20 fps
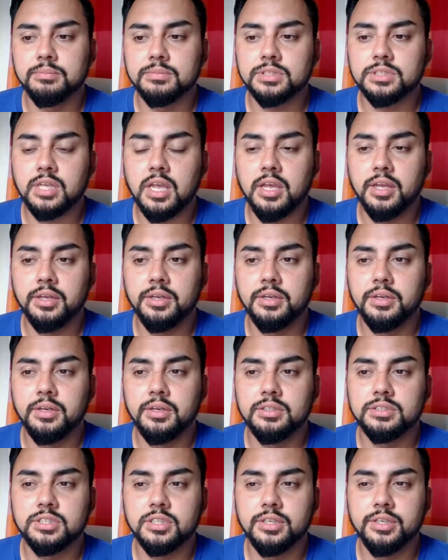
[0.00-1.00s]

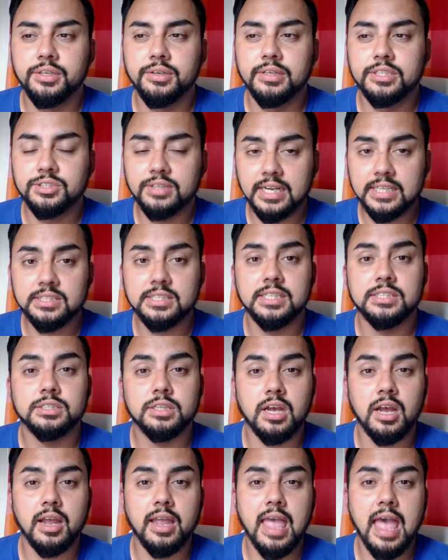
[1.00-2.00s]
So to address
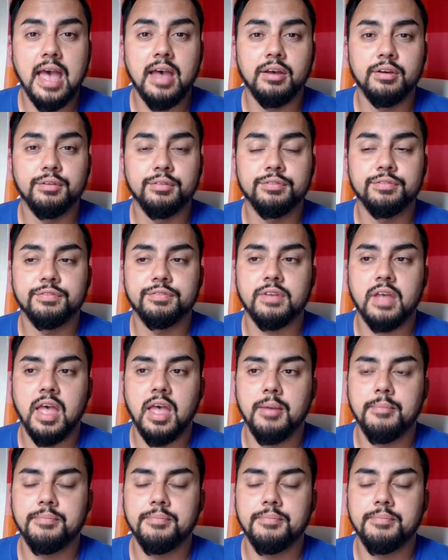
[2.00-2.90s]
this, I have